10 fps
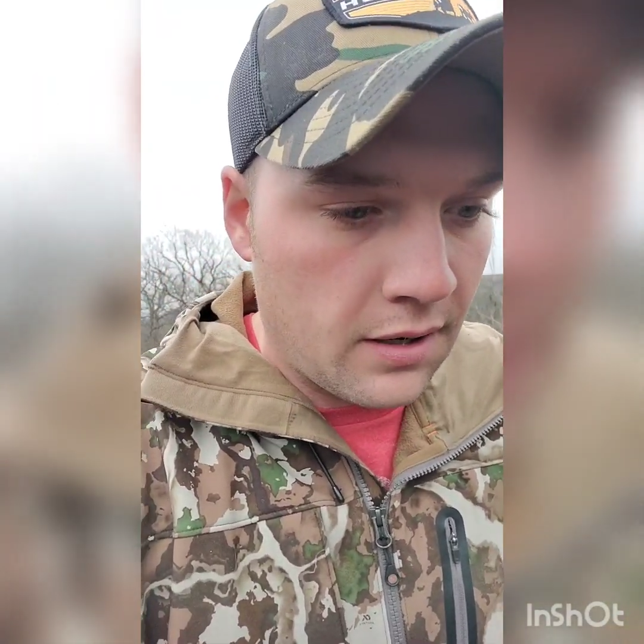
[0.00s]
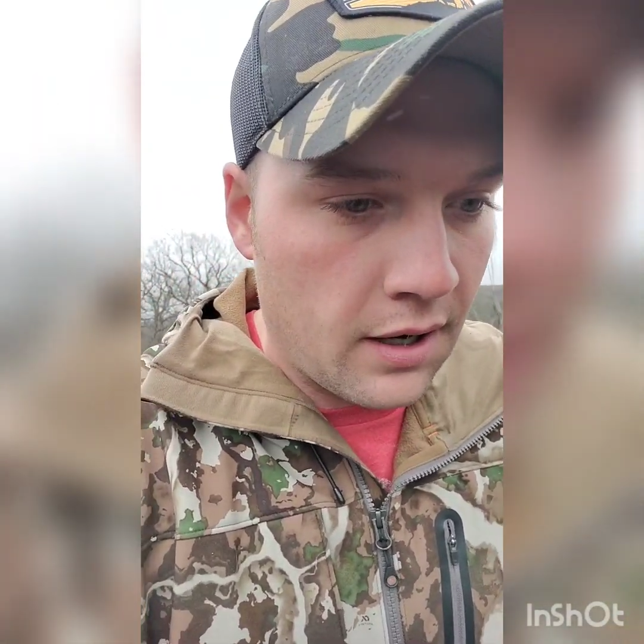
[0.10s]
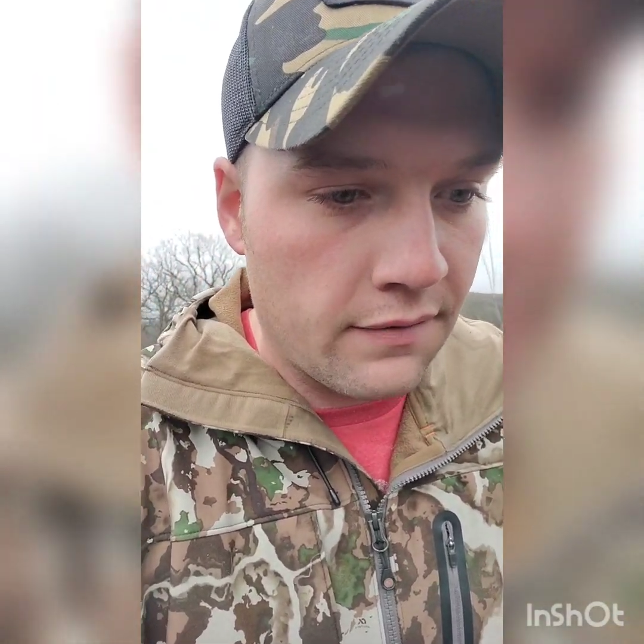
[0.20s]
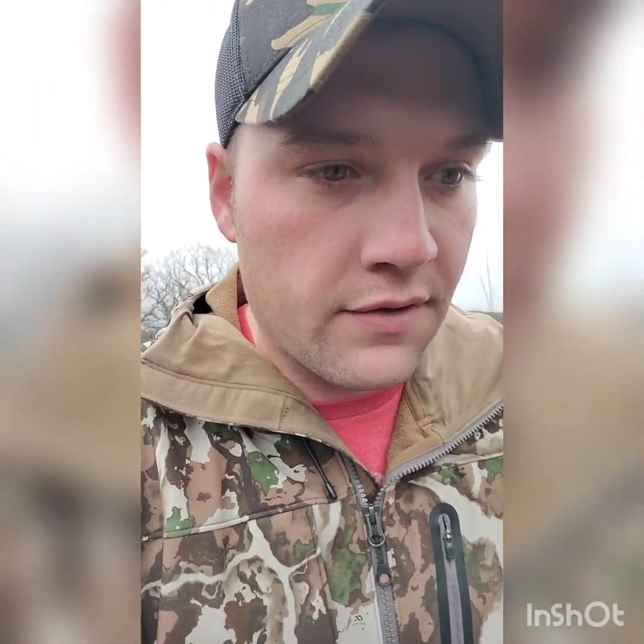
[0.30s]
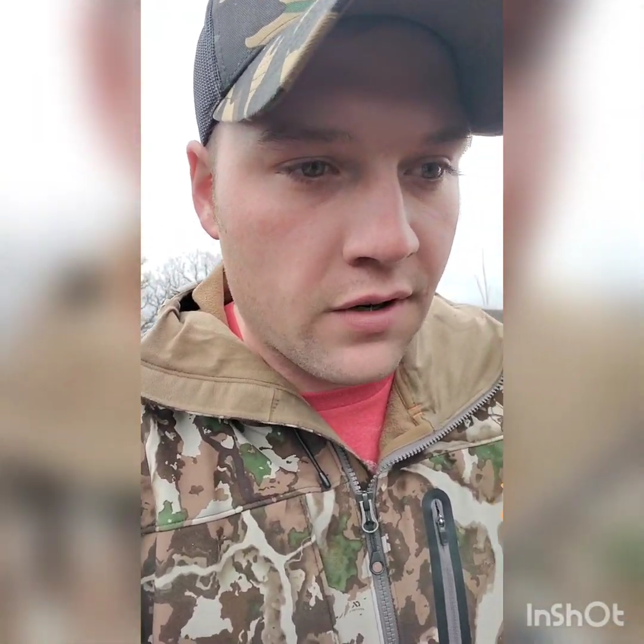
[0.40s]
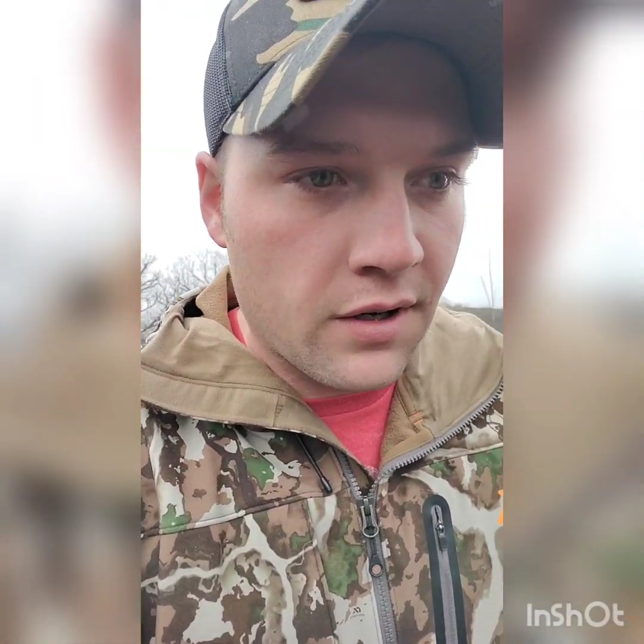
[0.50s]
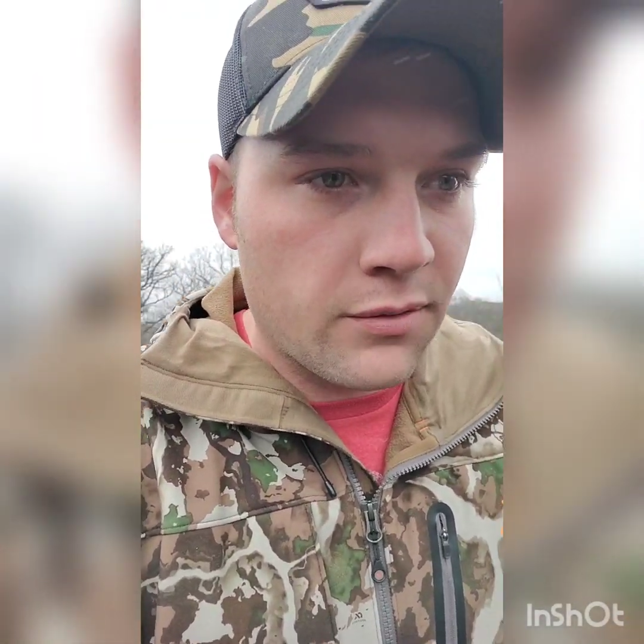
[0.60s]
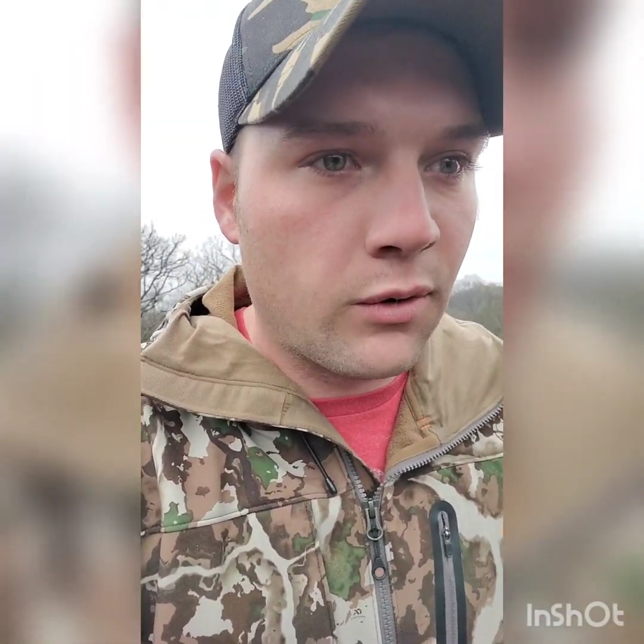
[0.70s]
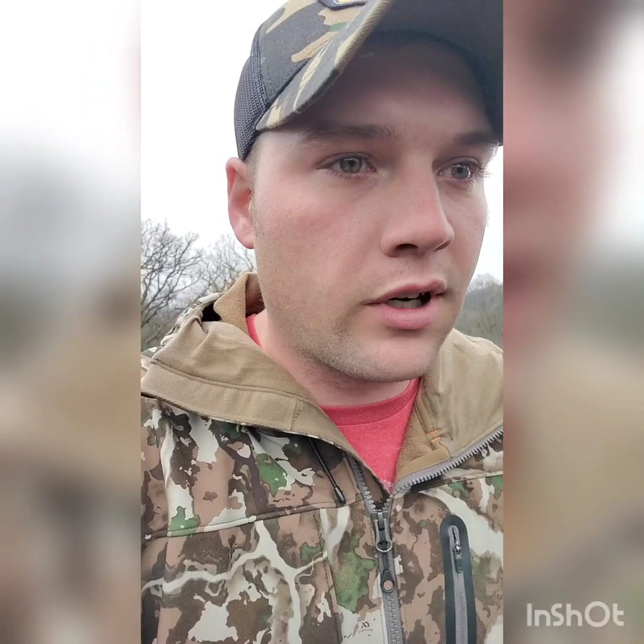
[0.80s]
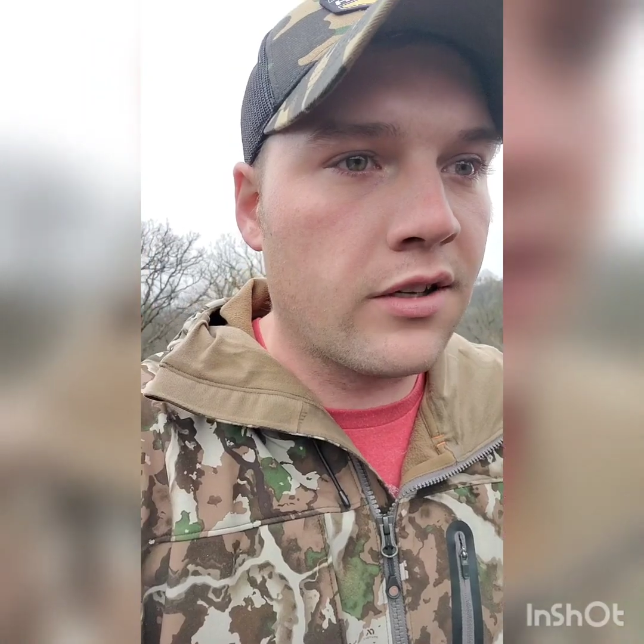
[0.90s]
I've turned up
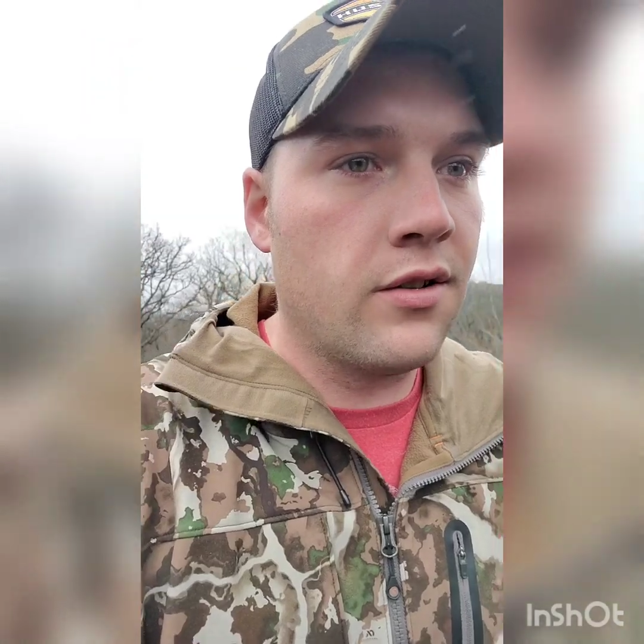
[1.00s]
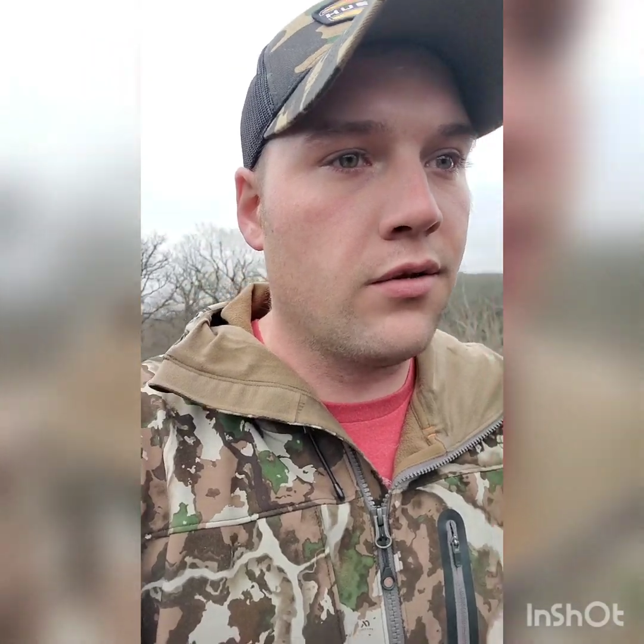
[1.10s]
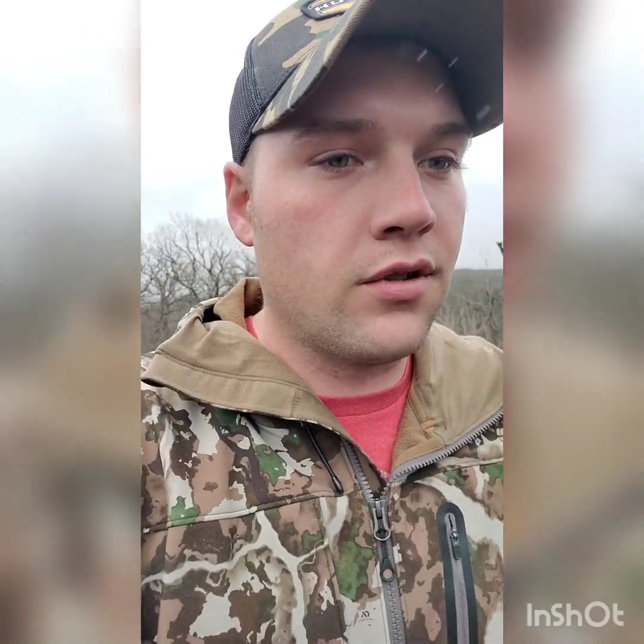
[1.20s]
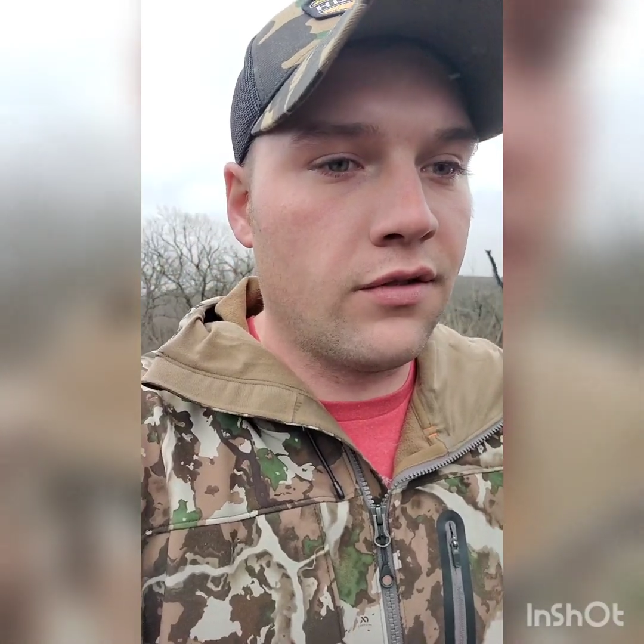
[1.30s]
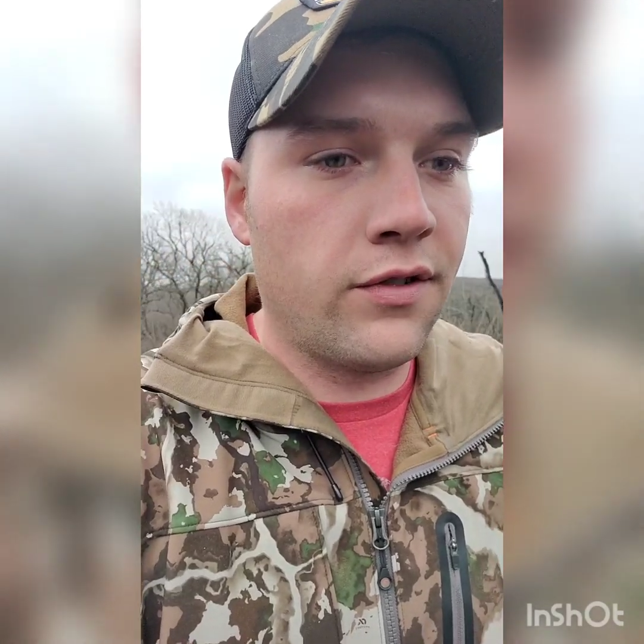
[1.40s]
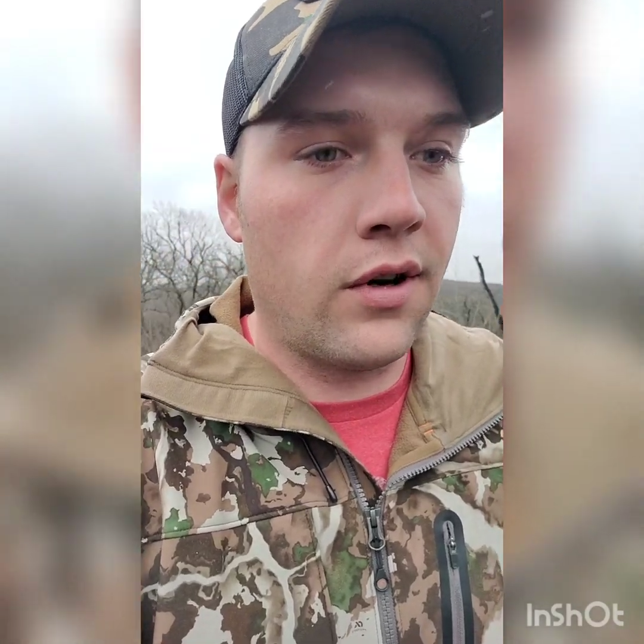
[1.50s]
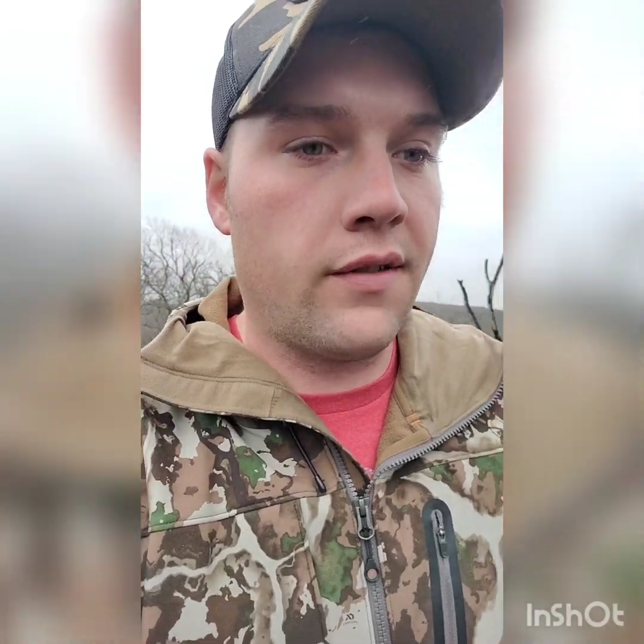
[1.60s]
22 so far.